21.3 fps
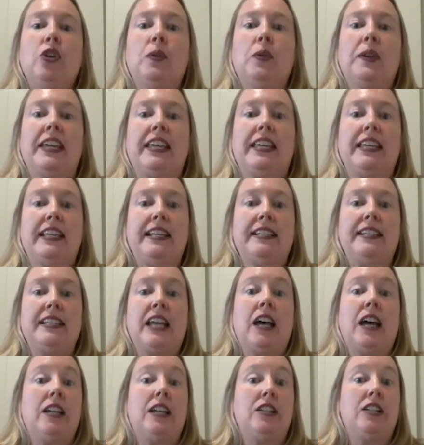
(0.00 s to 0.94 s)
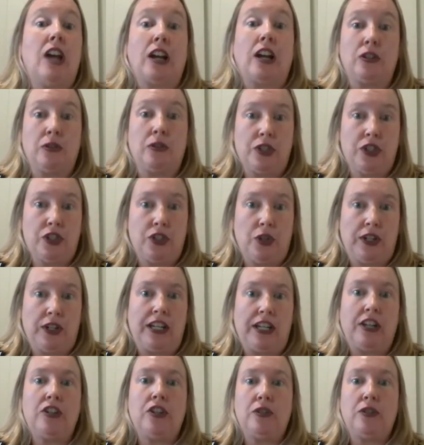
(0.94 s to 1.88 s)
who is a doctoral
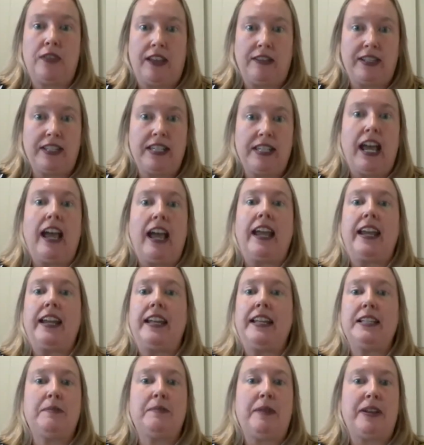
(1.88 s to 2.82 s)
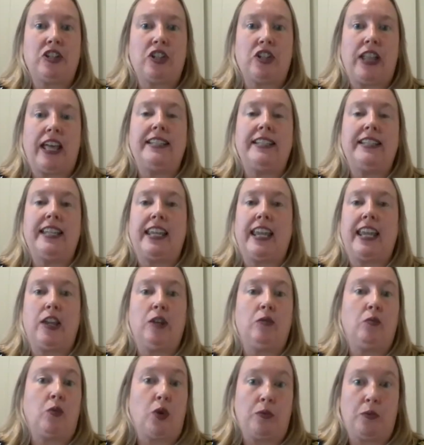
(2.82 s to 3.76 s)
student in 2009, specializing
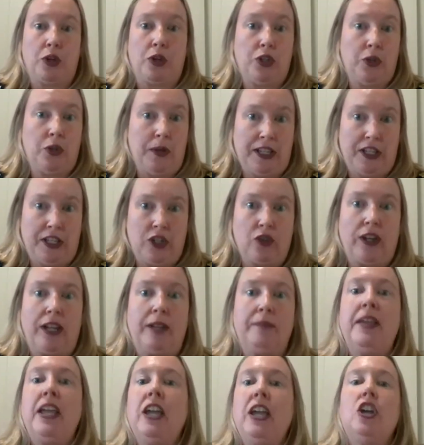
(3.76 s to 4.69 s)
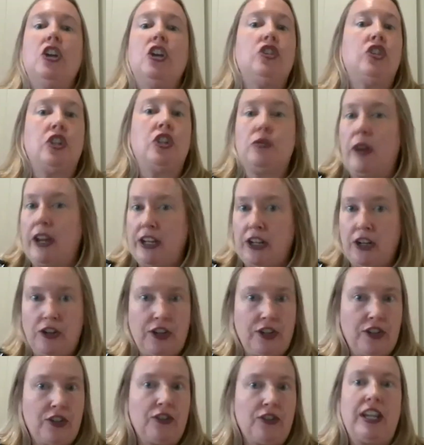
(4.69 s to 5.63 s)
in World War II history. She's writing
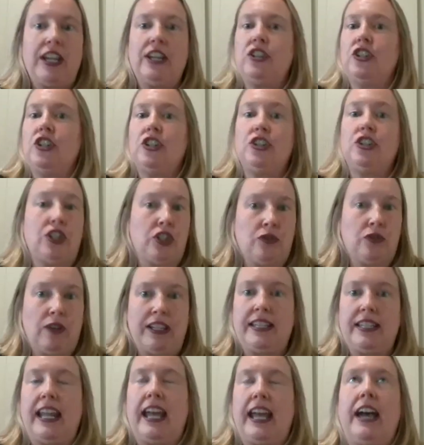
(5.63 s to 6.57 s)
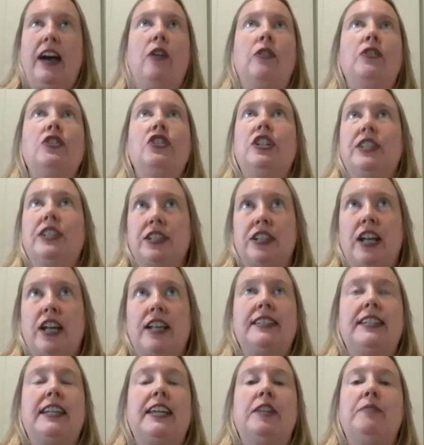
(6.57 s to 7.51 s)
her dissertation. She's stressed out. She's
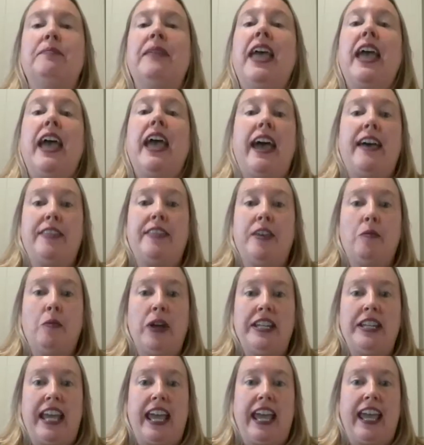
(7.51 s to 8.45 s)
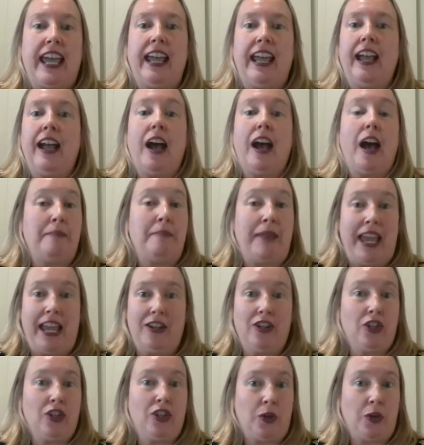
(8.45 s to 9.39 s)
exhausted. And then one day, a
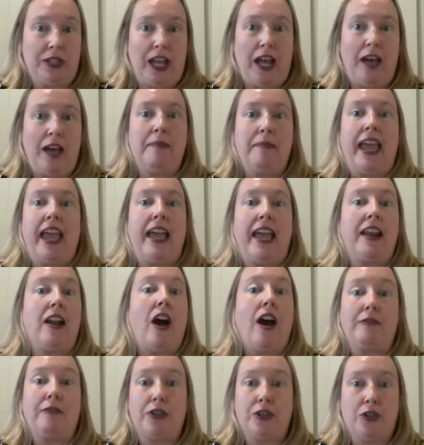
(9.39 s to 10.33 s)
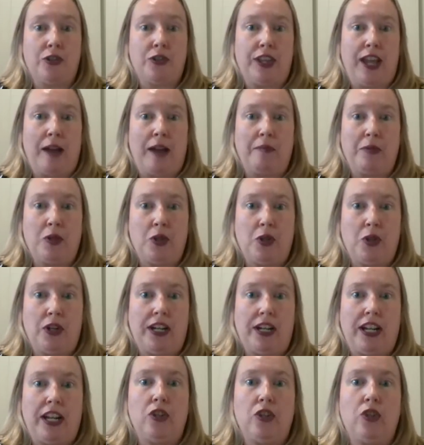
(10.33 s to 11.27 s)
man shows up and offers her the
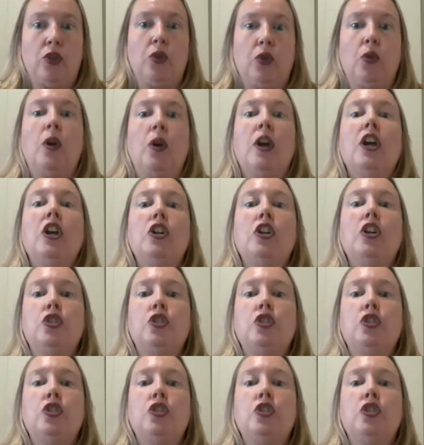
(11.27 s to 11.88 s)
opportunity to